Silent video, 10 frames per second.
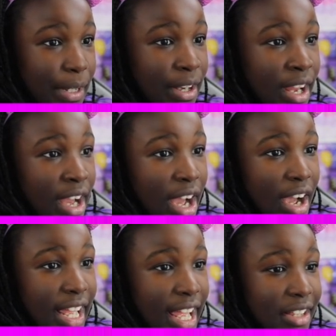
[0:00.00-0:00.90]

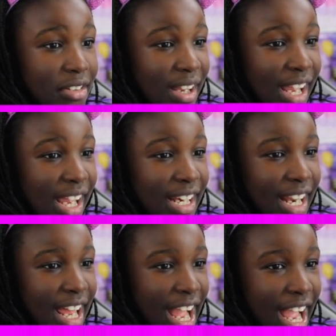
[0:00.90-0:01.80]
Okay, Adrien.
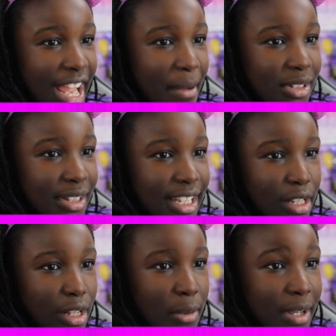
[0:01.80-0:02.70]
Hi, I'm so
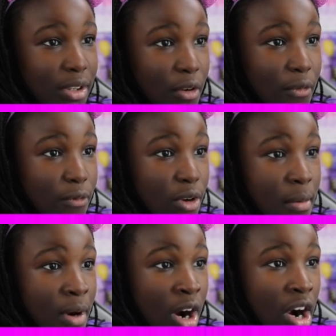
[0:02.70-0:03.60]
excited to be in your
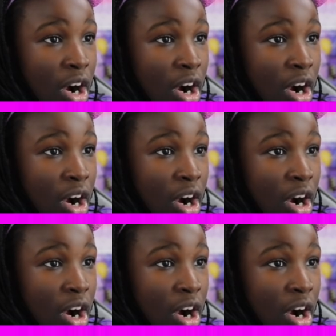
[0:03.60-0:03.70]
room.